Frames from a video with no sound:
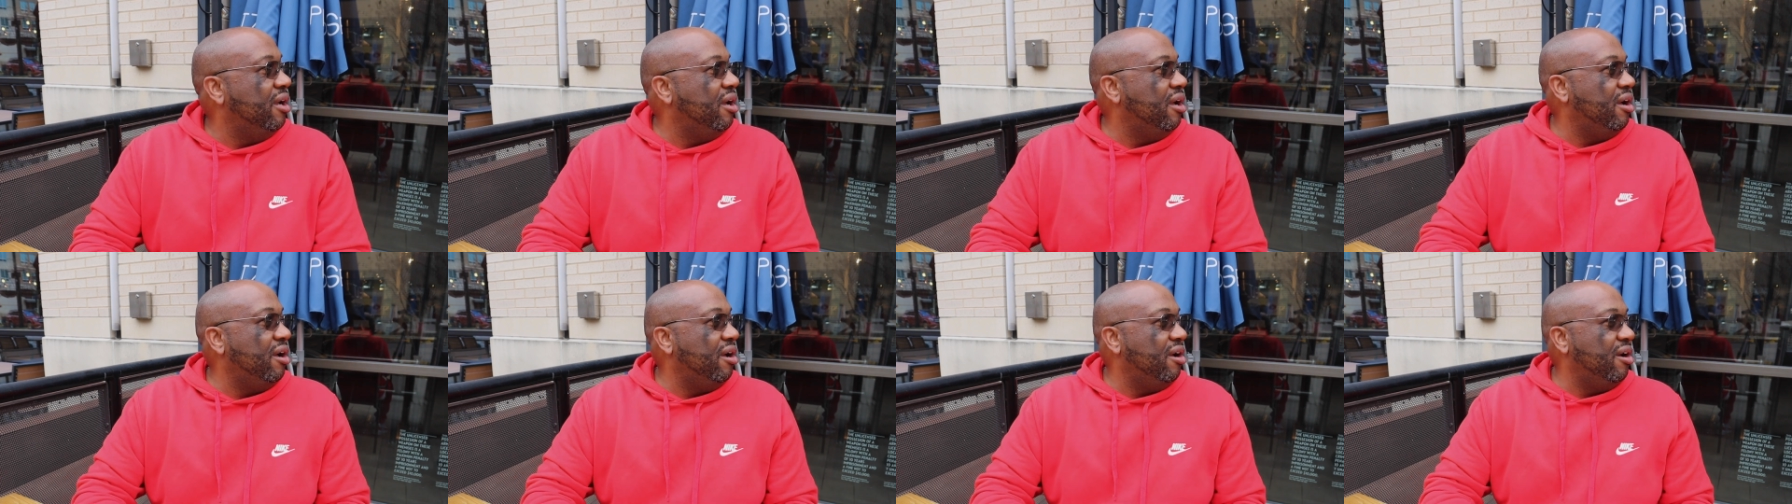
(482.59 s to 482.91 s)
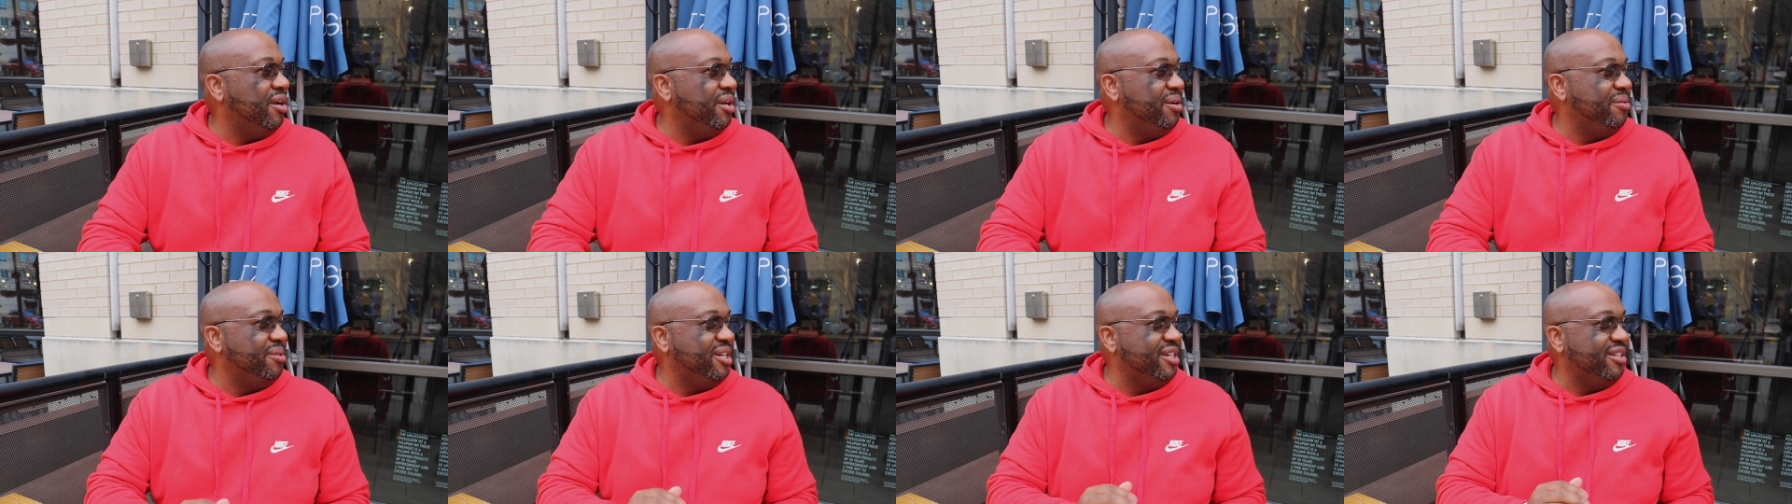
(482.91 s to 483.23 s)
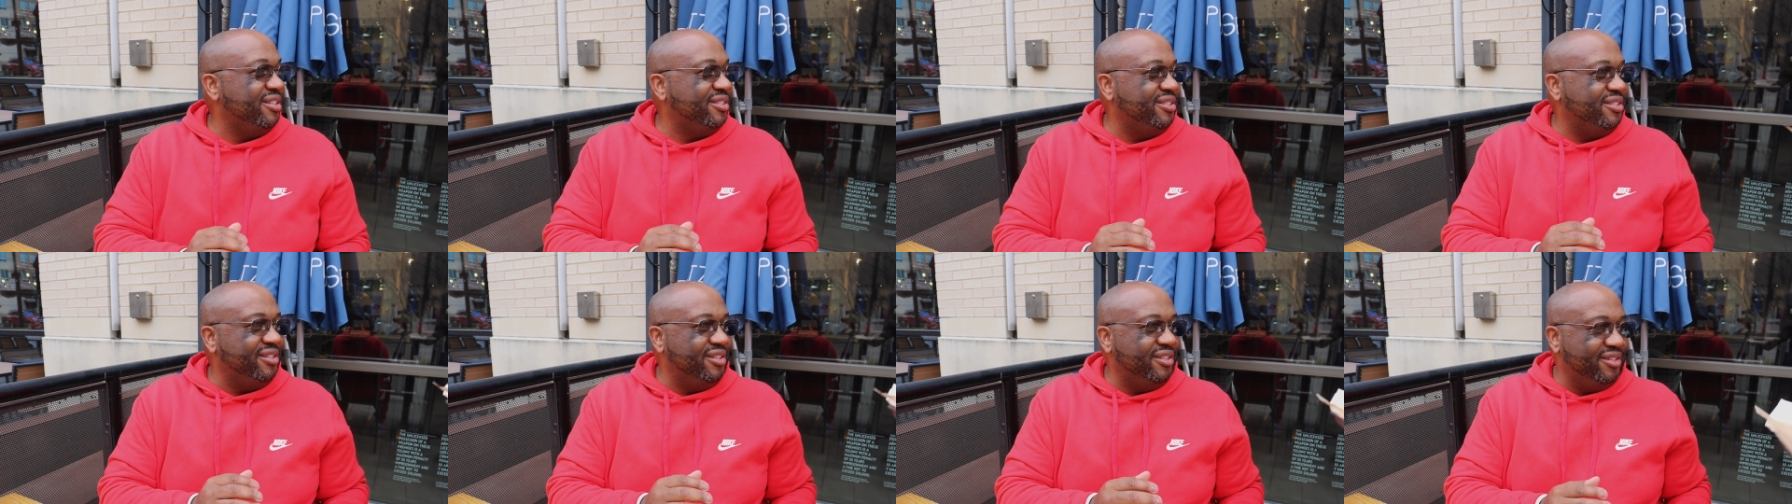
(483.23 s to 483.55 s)
Oh, here
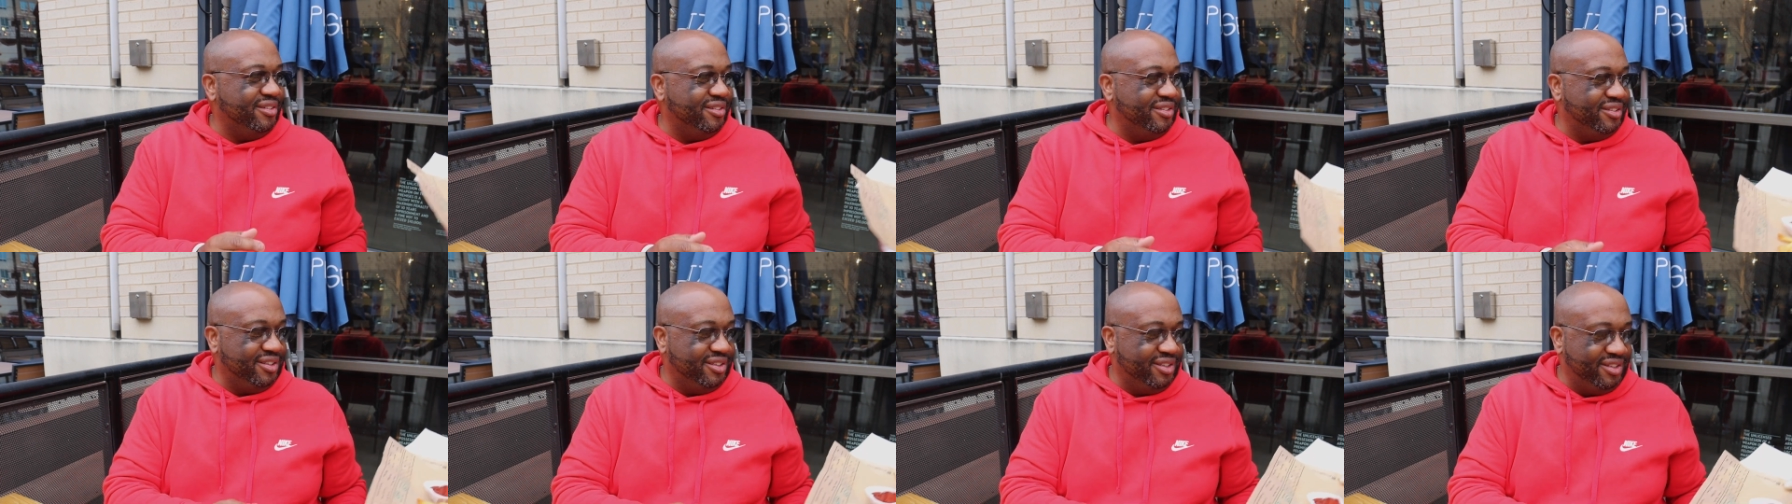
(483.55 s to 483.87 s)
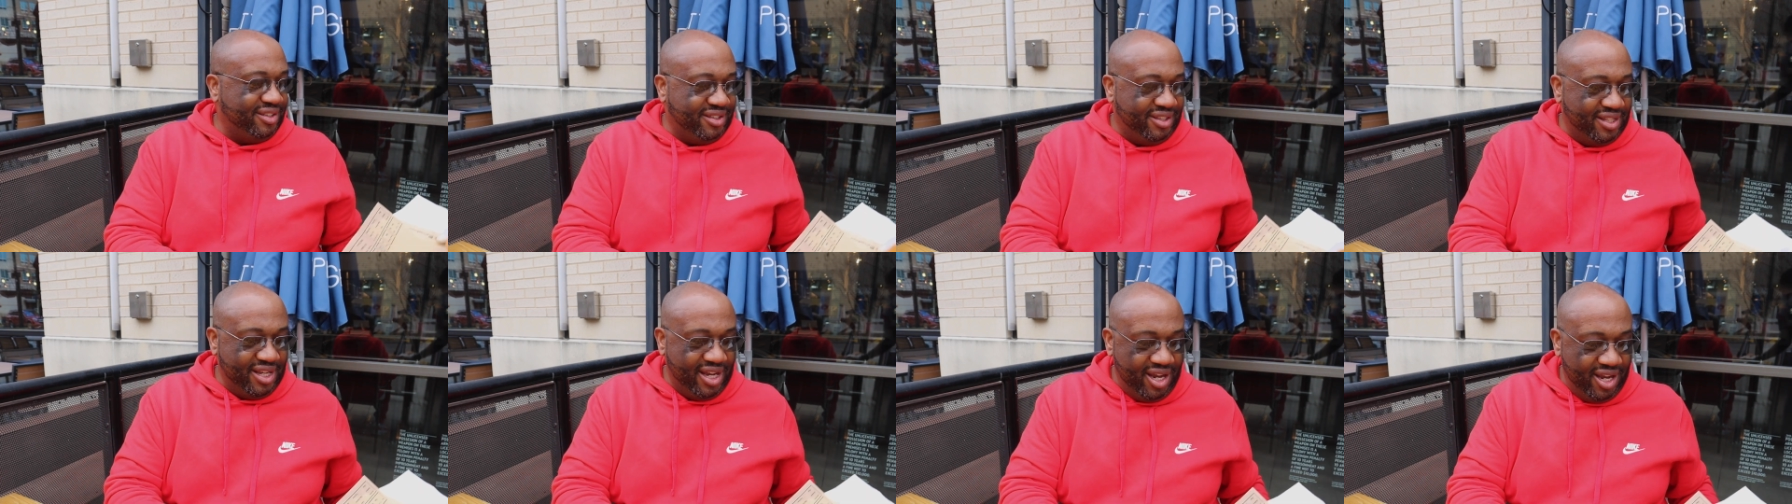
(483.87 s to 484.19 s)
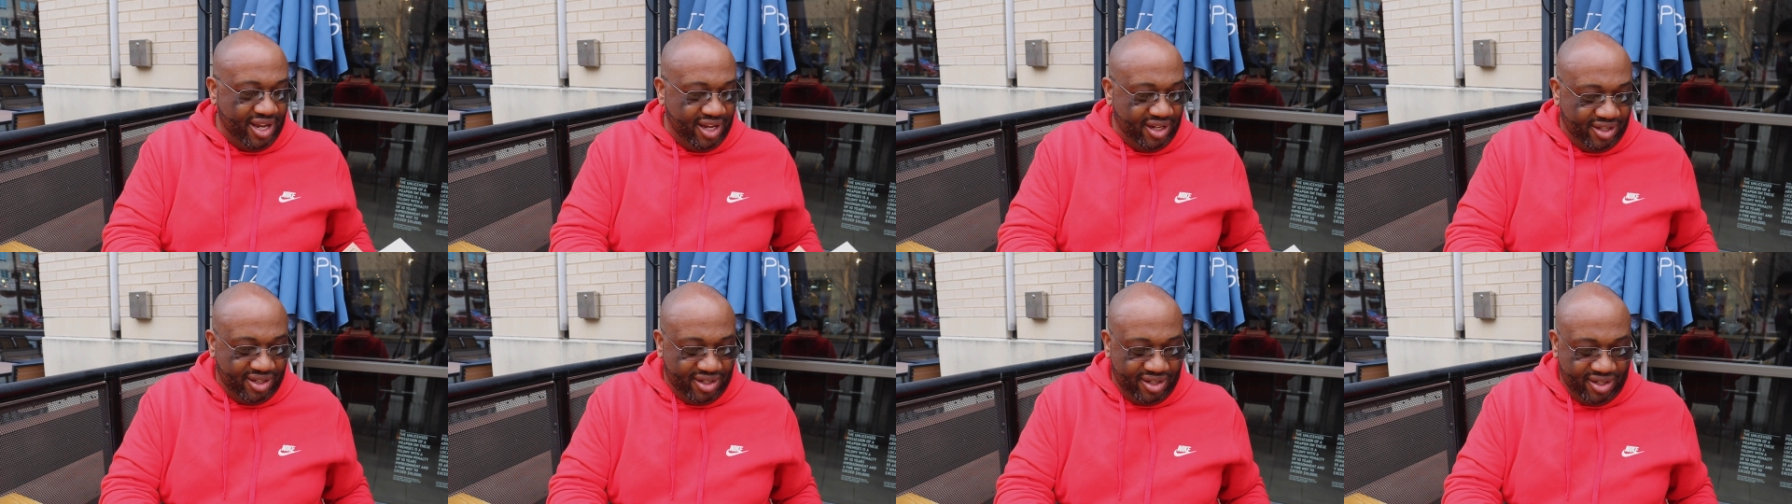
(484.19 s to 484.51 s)
it is.
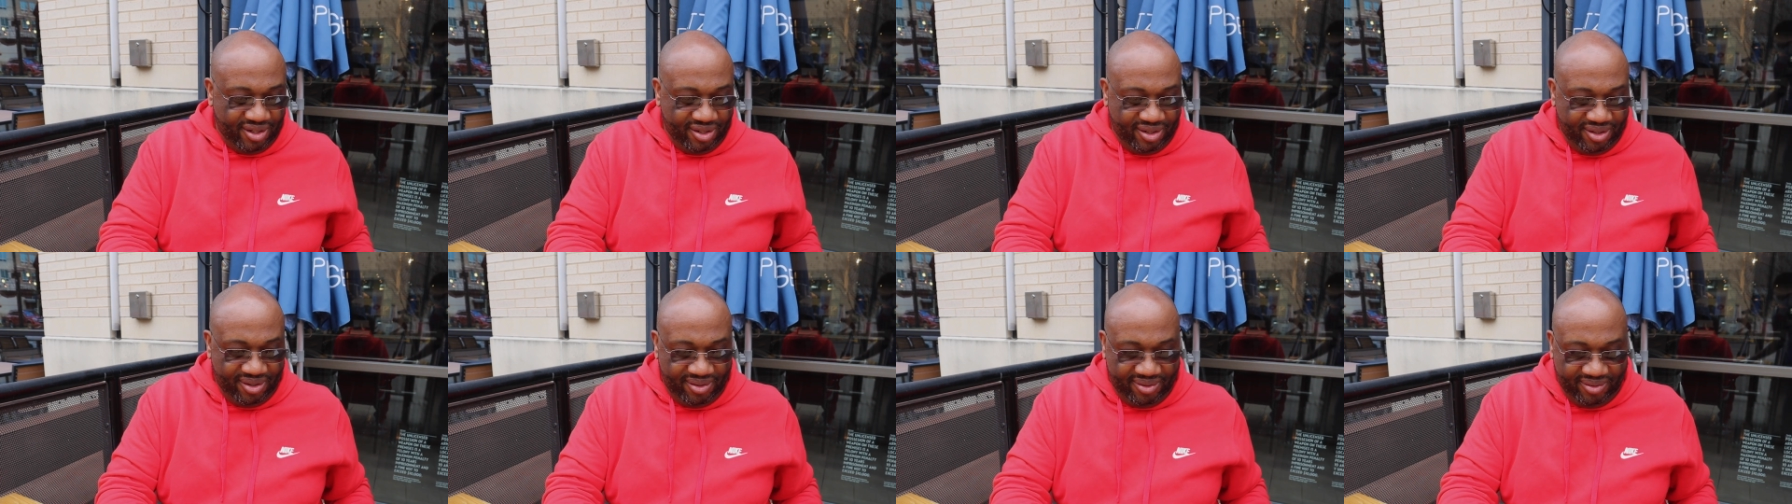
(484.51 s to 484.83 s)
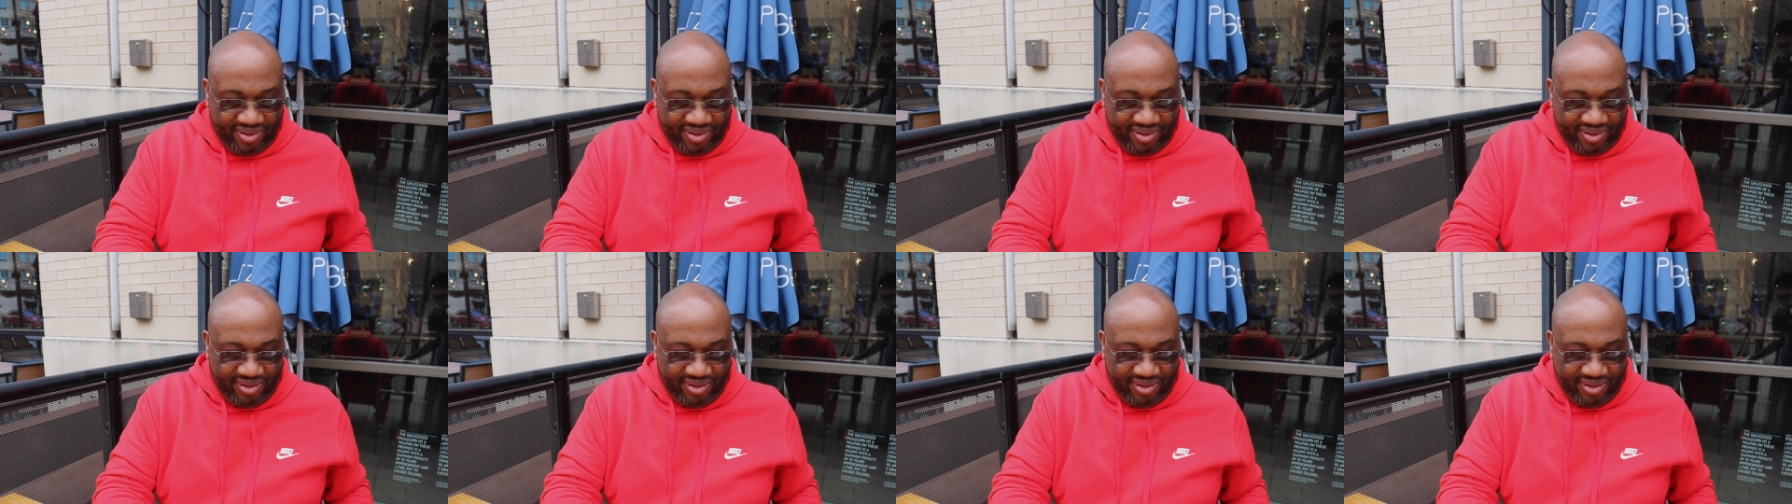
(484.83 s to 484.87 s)
Thank you.